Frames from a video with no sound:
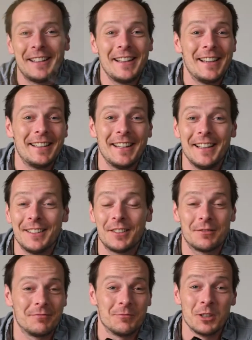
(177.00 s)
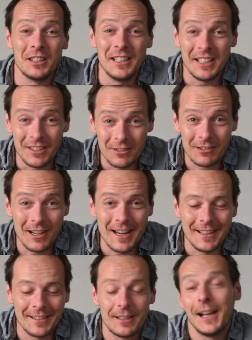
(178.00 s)
and it's really
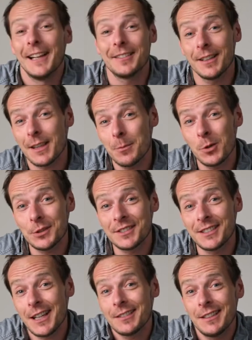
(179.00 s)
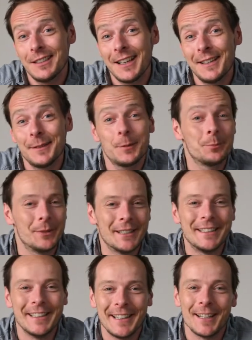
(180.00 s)
great. It's not the most sexy lens,
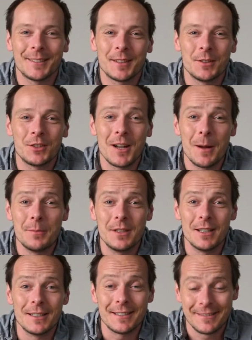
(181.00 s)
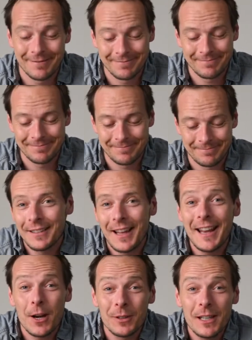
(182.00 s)
but it gets the job done.
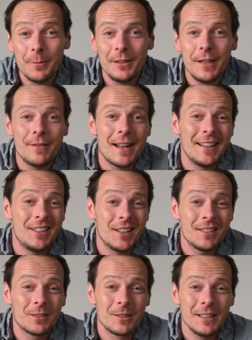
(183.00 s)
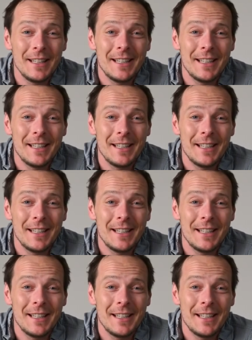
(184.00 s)
And I really believe that it doesn't really